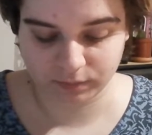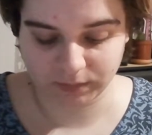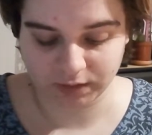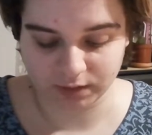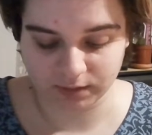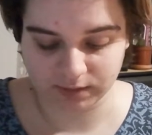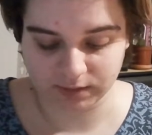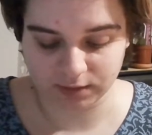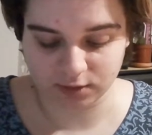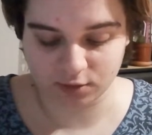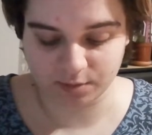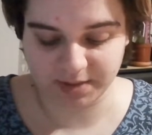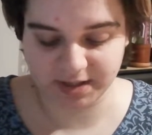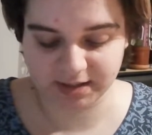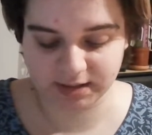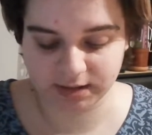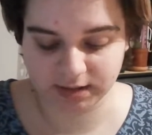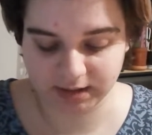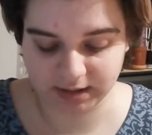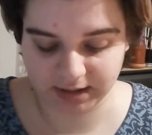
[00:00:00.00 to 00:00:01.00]
So
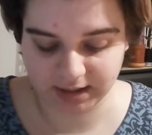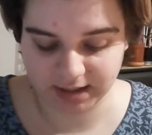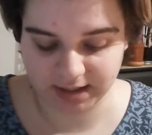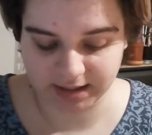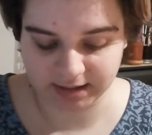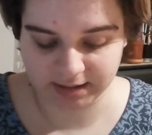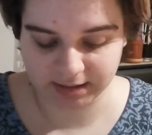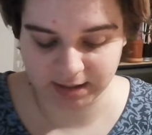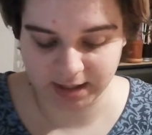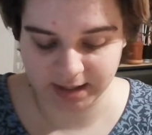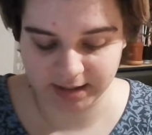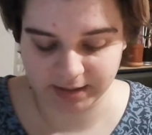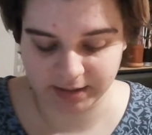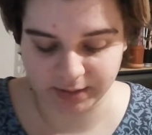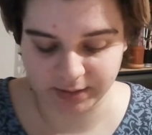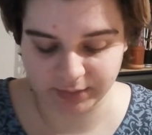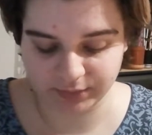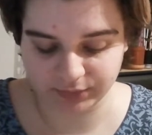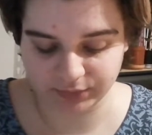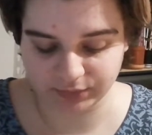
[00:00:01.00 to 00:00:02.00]
basically, it's kind
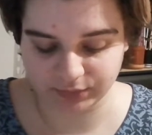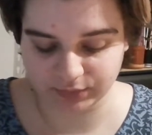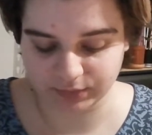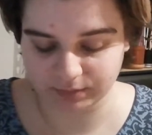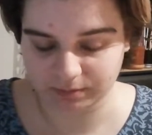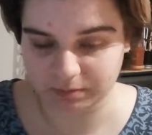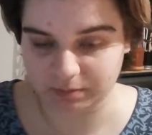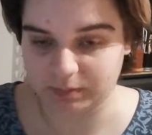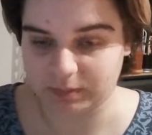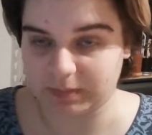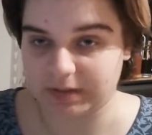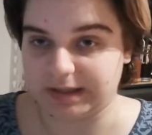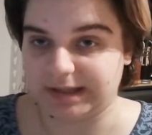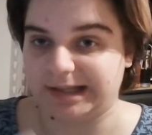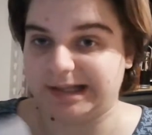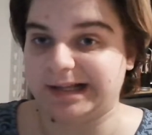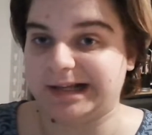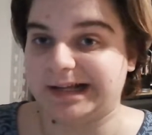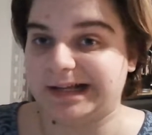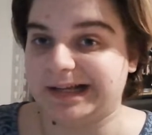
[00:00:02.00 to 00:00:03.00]
of
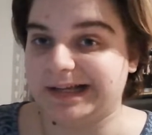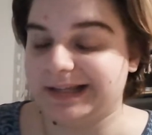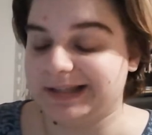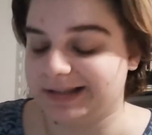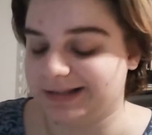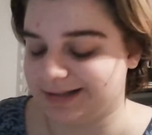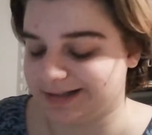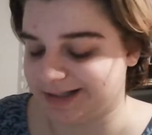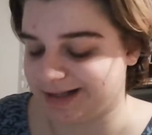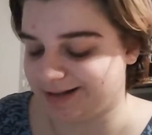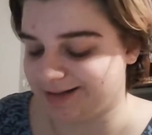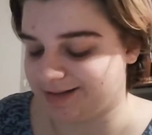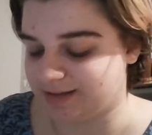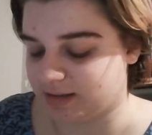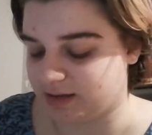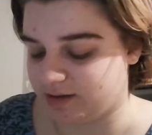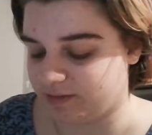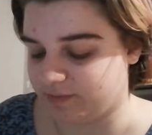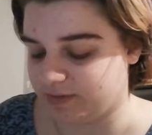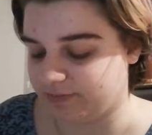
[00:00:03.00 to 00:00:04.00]
in the sense
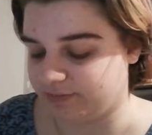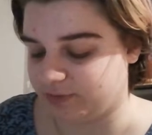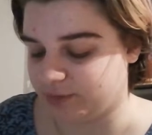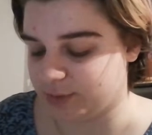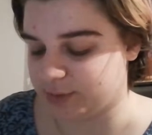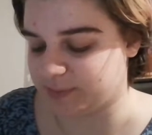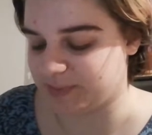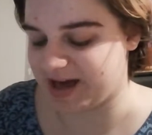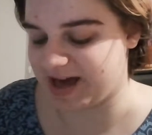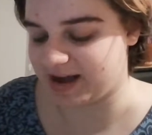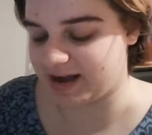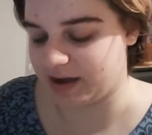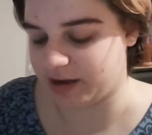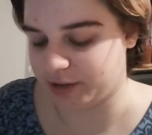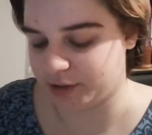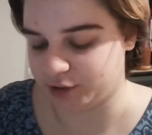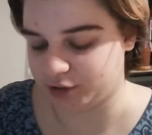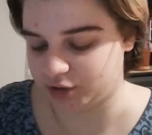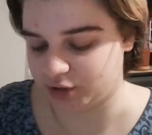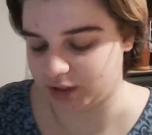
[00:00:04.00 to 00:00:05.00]
of if there's bad
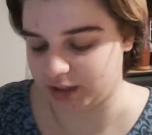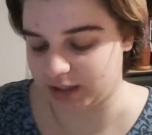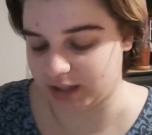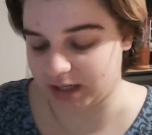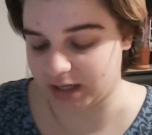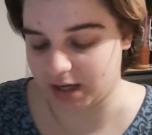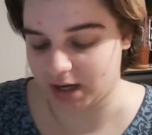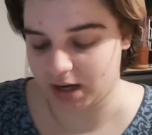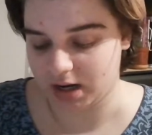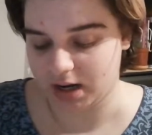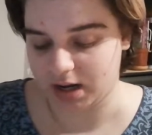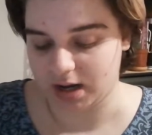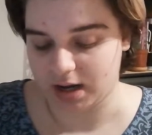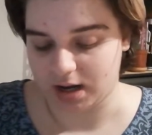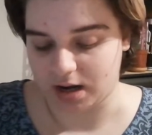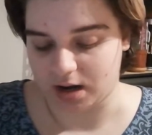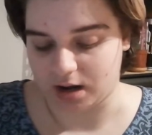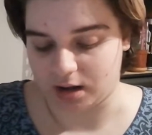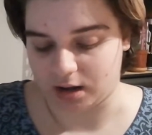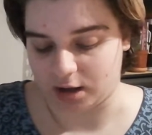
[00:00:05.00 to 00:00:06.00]
energy,
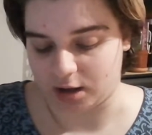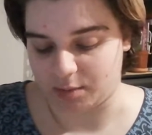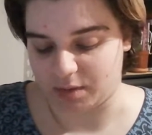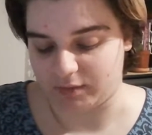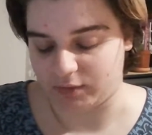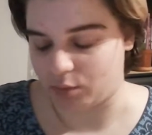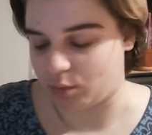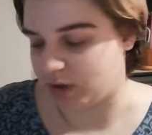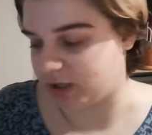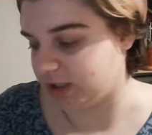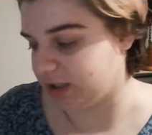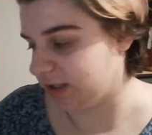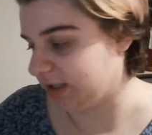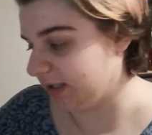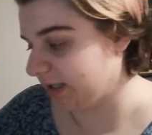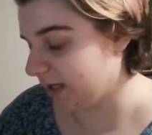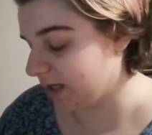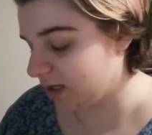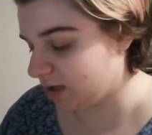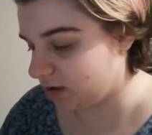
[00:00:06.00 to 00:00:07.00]
if you want to
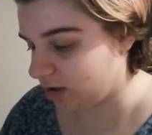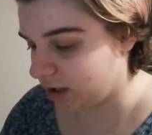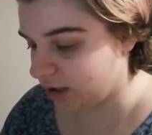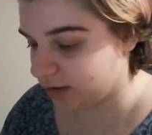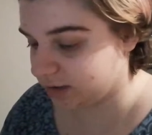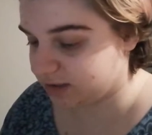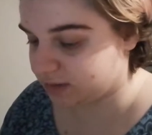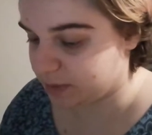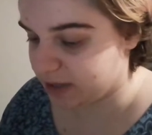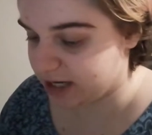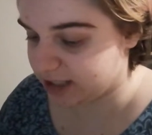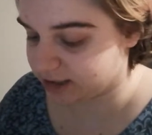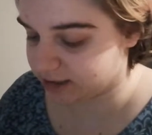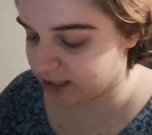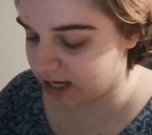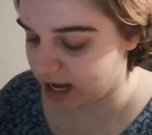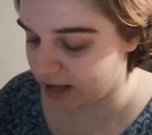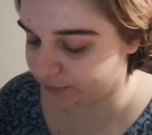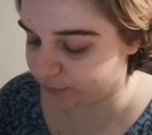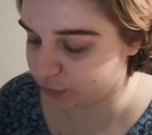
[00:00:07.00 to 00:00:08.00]
clear a space to
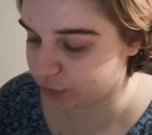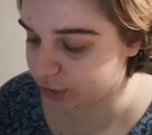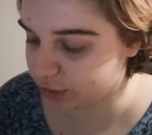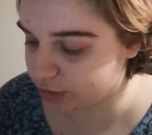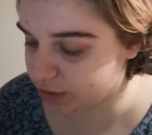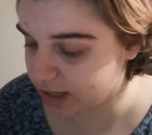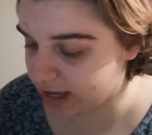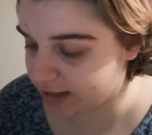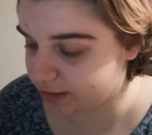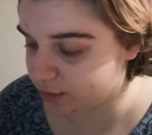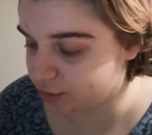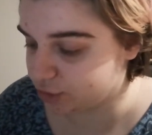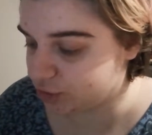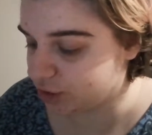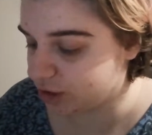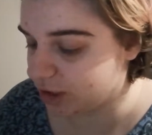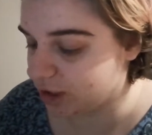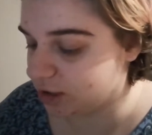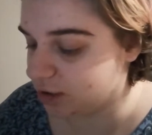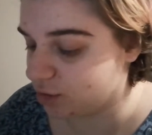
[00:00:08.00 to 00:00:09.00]
have good energy,
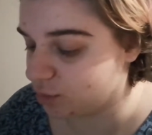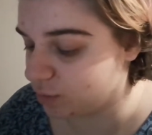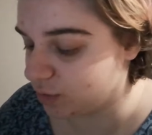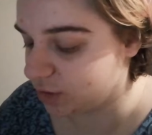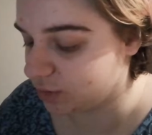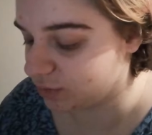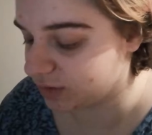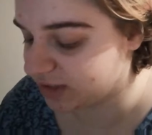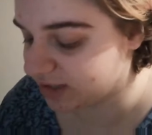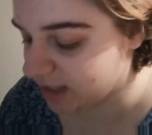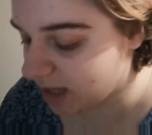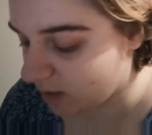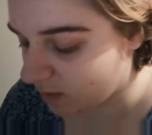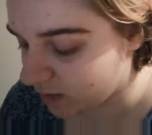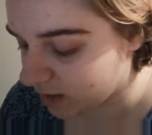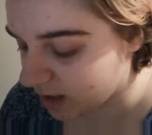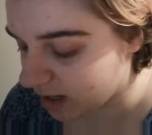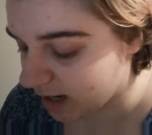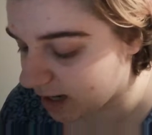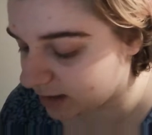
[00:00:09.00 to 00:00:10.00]
you would use
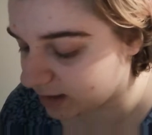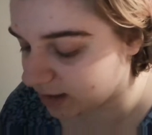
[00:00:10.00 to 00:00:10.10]
selenite.